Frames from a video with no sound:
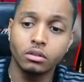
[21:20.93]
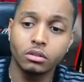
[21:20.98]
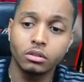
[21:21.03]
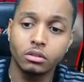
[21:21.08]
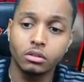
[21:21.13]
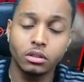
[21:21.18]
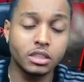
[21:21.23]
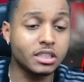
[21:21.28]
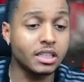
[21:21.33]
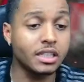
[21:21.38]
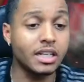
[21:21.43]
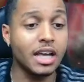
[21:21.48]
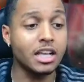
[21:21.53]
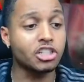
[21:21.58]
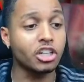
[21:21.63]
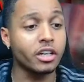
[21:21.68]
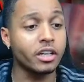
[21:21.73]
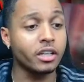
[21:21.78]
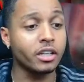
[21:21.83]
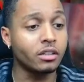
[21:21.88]
Is he
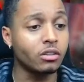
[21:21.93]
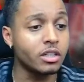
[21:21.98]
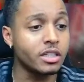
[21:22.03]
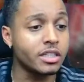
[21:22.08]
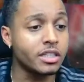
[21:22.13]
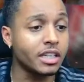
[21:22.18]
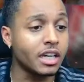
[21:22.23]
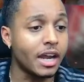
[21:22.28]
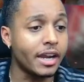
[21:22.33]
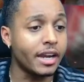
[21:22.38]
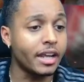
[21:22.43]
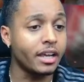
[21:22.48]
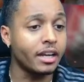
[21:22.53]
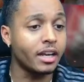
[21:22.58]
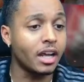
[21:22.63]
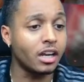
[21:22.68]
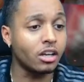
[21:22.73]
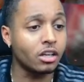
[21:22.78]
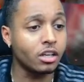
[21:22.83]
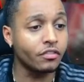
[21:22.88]
Nigerian or is he Ghanaian?
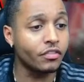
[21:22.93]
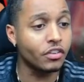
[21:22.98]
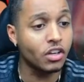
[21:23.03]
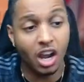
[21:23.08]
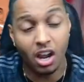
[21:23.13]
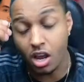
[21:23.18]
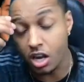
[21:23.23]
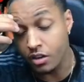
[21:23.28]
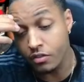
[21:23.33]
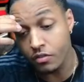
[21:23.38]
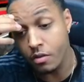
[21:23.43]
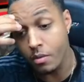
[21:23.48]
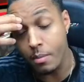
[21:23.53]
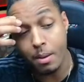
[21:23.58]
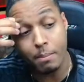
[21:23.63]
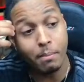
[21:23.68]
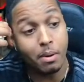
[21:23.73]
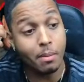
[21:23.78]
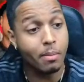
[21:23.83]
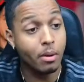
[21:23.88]
I can't even
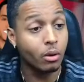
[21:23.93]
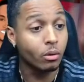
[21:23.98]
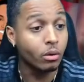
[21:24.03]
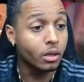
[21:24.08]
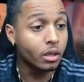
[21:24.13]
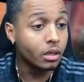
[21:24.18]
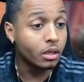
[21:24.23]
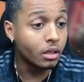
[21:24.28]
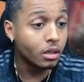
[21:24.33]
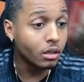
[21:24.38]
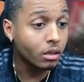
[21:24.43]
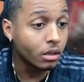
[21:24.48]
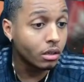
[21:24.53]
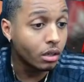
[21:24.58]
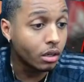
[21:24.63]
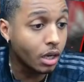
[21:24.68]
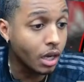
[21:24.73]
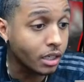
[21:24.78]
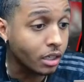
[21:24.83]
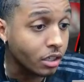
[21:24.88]
remember, bro.
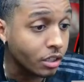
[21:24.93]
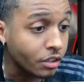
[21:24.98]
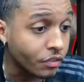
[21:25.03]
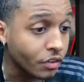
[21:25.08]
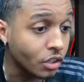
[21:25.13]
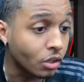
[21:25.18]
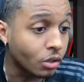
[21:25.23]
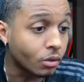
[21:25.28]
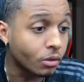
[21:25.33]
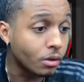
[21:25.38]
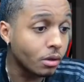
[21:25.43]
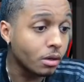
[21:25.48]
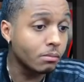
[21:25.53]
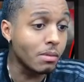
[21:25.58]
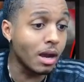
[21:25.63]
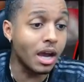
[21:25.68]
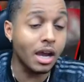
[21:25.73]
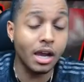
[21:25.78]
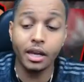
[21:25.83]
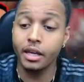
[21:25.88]
I don't even know.
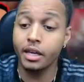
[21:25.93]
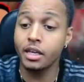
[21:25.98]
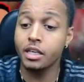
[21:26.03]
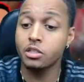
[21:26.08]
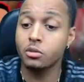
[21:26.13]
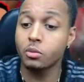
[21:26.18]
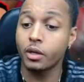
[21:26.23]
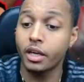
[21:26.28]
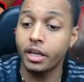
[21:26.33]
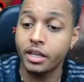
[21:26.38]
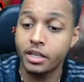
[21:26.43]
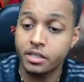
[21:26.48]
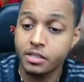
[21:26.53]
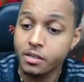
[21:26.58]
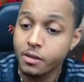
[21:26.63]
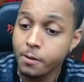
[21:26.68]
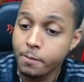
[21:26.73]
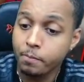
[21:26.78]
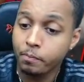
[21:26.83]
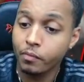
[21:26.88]
But it is what it is.
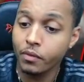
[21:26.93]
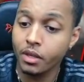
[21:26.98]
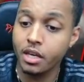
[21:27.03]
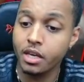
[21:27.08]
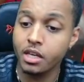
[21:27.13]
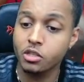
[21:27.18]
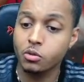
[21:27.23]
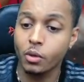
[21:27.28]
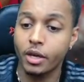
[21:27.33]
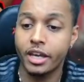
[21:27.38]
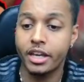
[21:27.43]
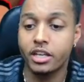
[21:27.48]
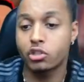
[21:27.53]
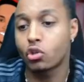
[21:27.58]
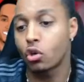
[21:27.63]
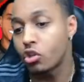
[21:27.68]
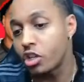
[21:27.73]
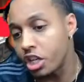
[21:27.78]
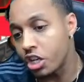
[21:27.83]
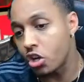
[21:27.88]
It is what it is.
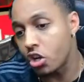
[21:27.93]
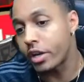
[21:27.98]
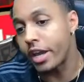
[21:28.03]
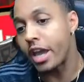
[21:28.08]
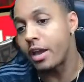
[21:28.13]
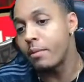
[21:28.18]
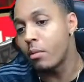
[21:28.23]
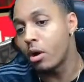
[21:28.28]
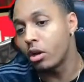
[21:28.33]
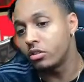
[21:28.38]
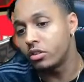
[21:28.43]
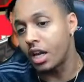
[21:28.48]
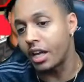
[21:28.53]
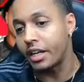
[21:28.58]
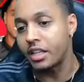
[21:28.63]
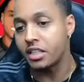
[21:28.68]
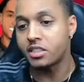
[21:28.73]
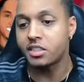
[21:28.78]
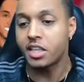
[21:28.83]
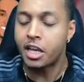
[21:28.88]
Jorginho came on, done
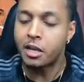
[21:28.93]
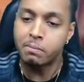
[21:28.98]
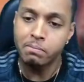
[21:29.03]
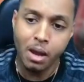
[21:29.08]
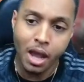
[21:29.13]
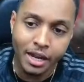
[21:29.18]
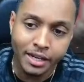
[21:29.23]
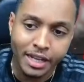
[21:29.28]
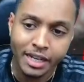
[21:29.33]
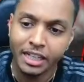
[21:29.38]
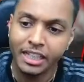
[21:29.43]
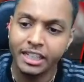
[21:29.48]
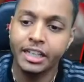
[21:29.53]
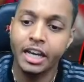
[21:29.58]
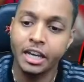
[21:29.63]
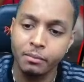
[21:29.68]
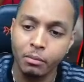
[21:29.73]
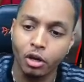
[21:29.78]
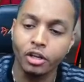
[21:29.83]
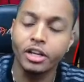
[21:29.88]
his thing. Martinelli
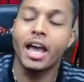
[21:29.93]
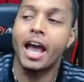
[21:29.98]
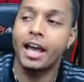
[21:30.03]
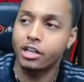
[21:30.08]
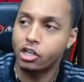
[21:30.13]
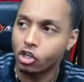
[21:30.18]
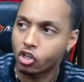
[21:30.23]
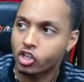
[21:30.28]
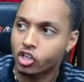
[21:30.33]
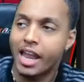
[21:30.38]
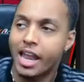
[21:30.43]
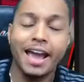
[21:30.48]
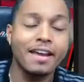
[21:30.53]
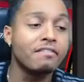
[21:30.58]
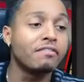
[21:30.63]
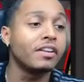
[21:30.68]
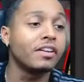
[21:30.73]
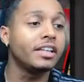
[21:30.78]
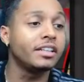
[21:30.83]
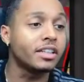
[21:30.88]
came on and looked
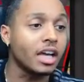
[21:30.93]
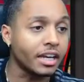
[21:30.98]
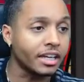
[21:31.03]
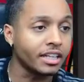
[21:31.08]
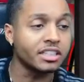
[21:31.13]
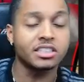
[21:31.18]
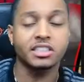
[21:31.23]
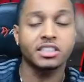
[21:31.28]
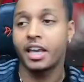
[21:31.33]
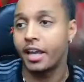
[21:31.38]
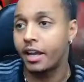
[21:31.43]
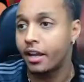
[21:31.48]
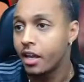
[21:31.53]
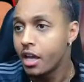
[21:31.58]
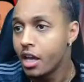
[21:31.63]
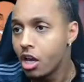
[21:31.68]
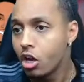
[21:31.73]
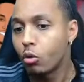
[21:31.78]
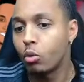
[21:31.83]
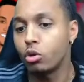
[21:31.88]
lively, done his thing.
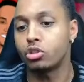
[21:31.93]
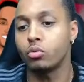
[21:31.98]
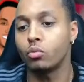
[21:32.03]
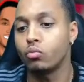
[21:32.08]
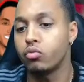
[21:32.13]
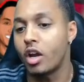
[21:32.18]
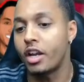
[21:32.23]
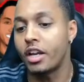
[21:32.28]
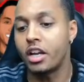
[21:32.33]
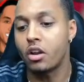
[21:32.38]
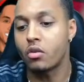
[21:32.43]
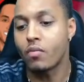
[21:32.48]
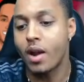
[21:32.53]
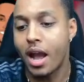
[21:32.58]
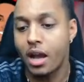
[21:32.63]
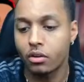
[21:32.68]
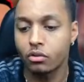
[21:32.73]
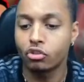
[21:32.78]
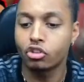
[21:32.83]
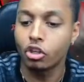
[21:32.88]
Was running
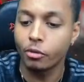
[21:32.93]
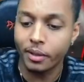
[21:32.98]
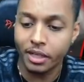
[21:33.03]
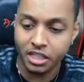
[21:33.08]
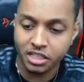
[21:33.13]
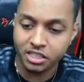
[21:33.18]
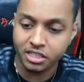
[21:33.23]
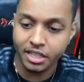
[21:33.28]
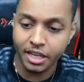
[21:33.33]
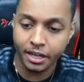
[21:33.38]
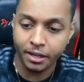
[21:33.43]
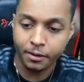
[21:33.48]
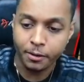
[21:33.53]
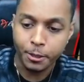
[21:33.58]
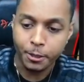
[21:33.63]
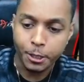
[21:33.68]
around doing his thing.